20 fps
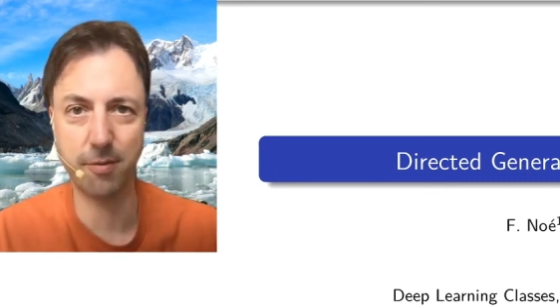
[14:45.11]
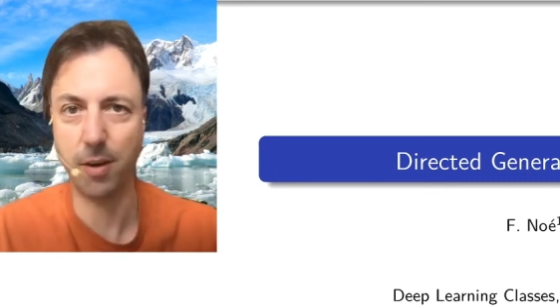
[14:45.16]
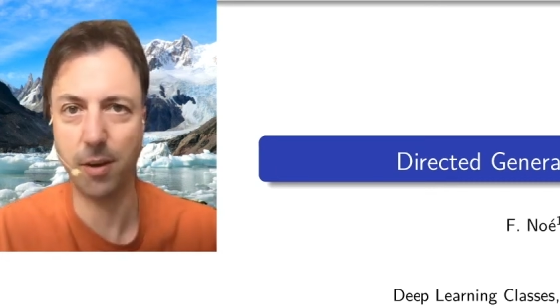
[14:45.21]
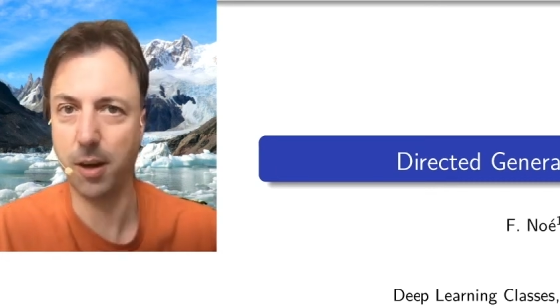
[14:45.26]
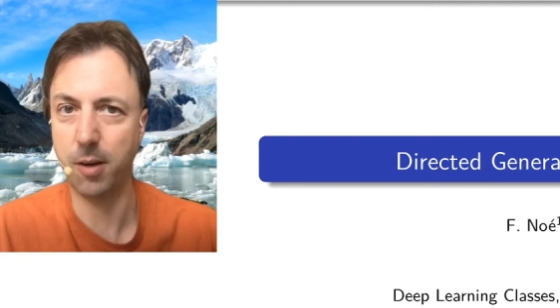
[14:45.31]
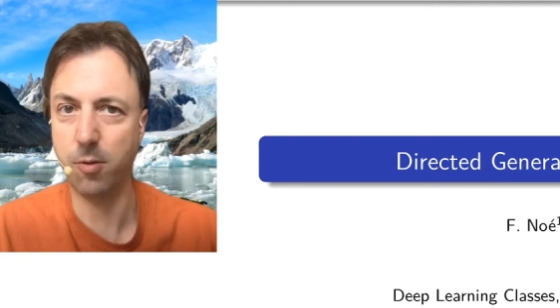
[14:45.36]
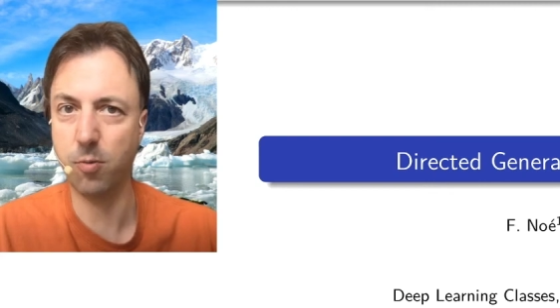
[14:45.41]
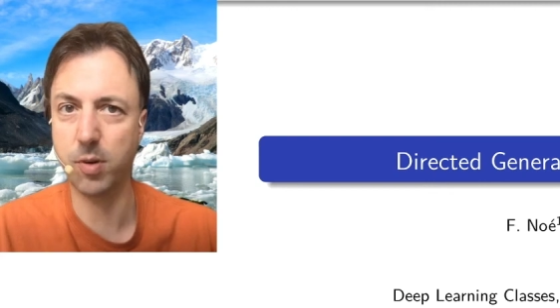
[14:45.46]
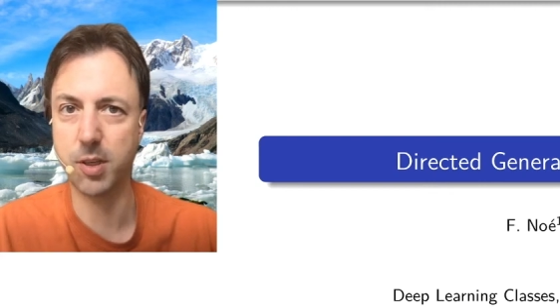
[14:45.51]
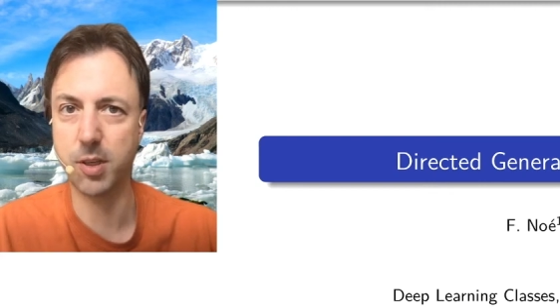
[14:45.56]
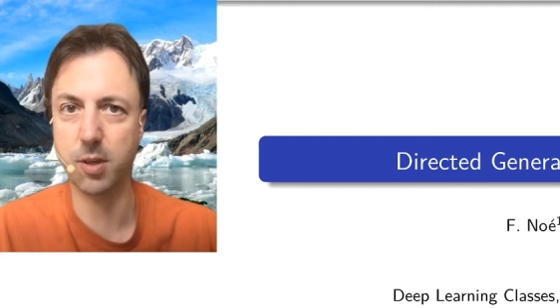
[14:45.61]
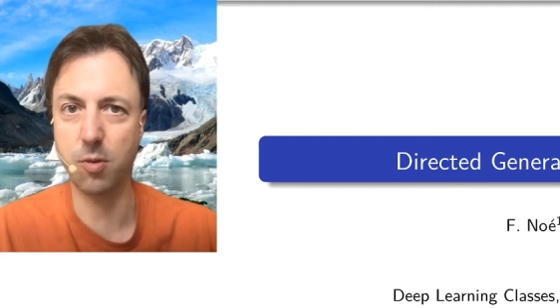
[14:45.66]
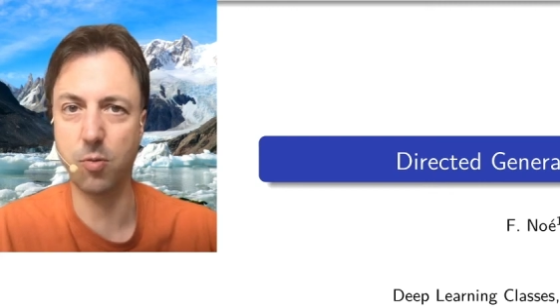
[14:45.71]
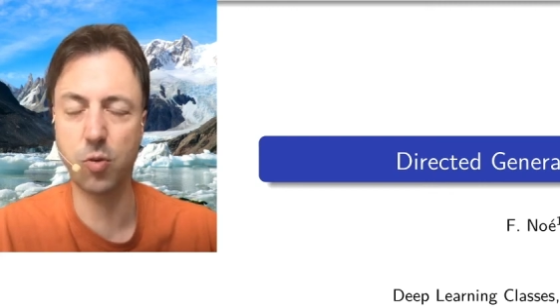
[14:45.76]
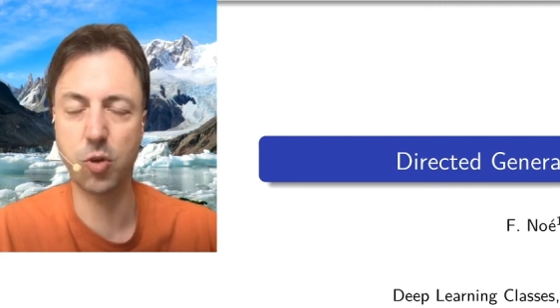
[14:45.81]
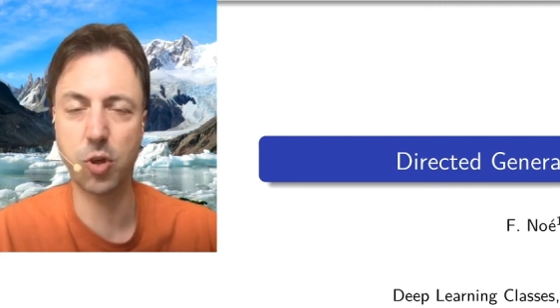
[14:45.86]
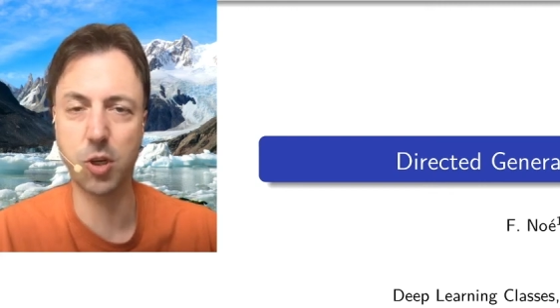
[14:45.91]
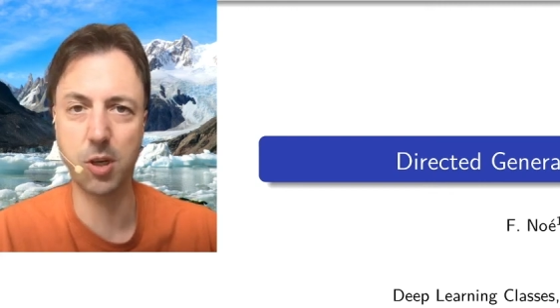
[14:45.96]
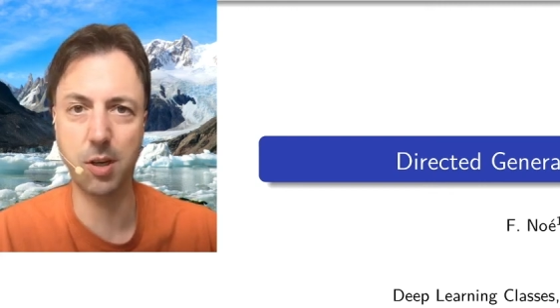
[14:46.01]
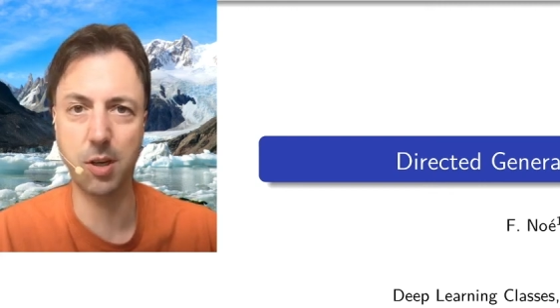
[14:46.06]

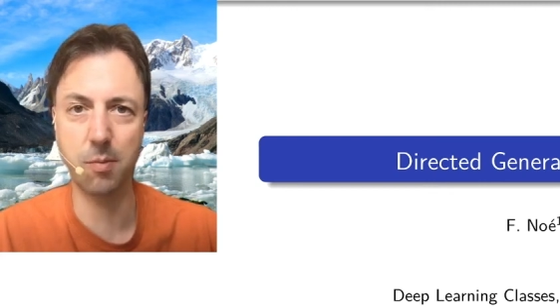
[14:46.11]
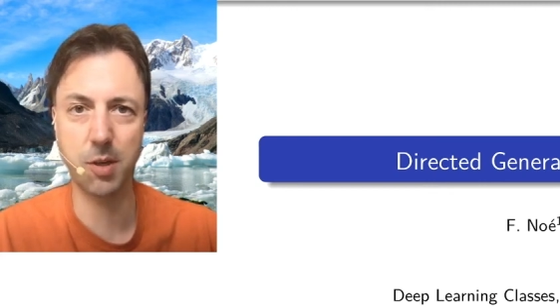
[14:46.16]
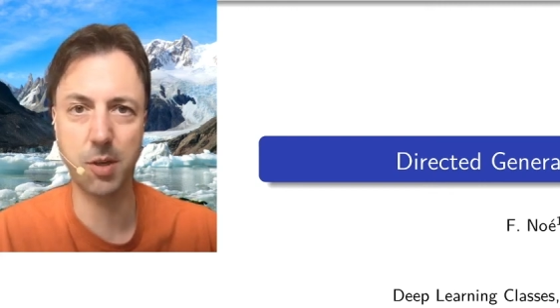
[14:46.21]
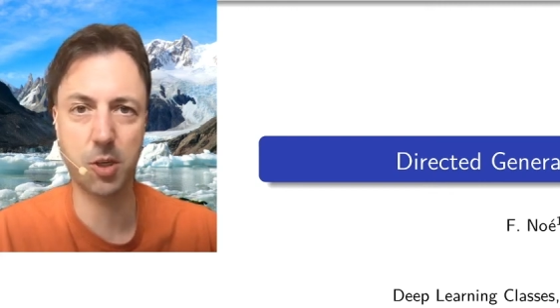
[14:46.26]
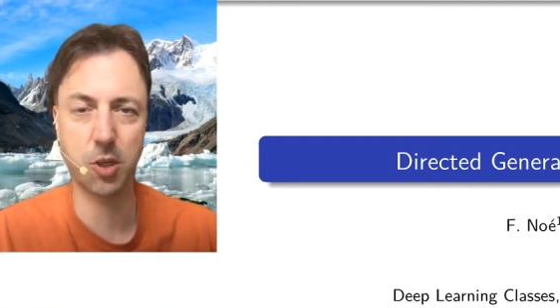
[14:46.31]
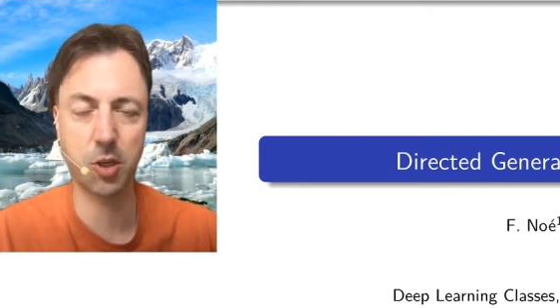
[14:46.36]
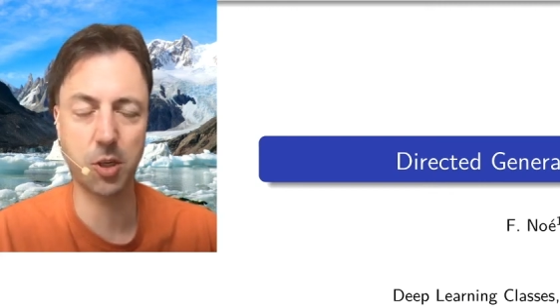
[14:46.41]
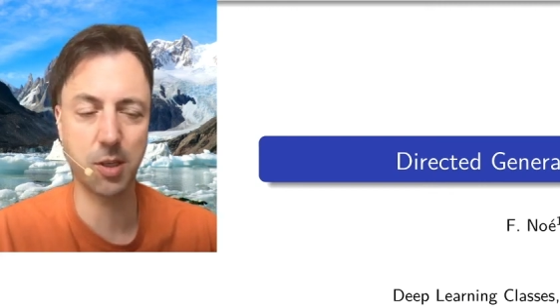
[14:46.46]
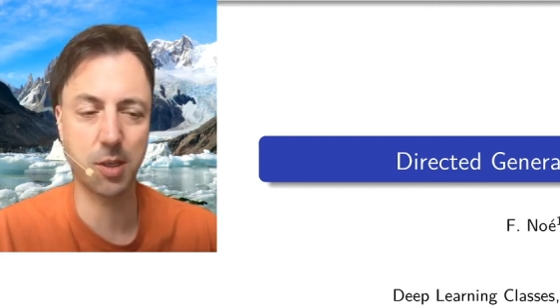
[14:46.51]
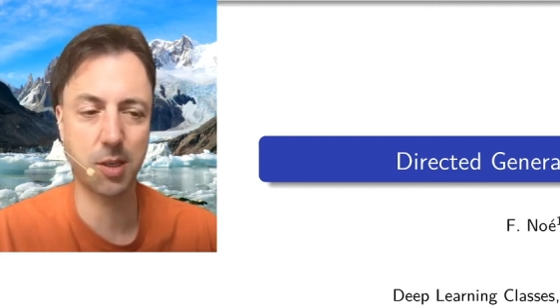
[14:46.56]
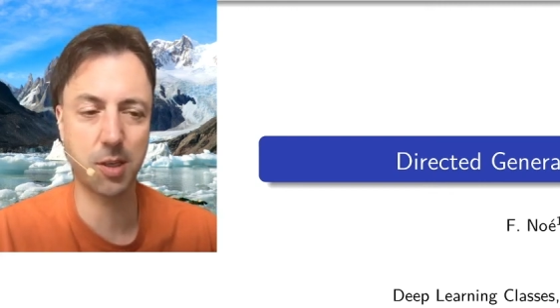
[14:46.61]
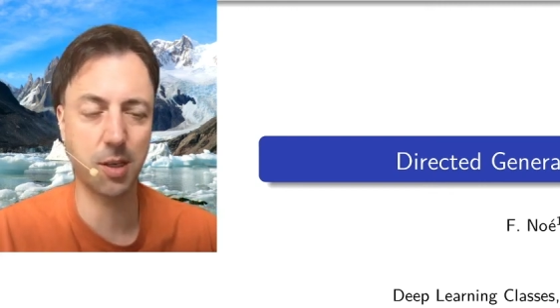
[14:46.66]
high-resolution images,